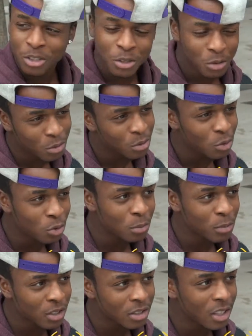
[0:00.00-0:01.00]
Just do
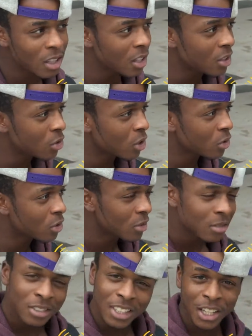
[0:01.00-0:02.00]
some good things, you know,
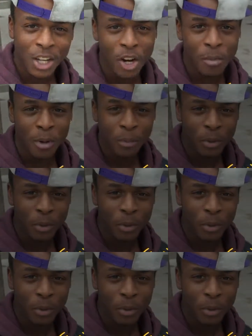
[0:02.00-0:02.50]
take care of my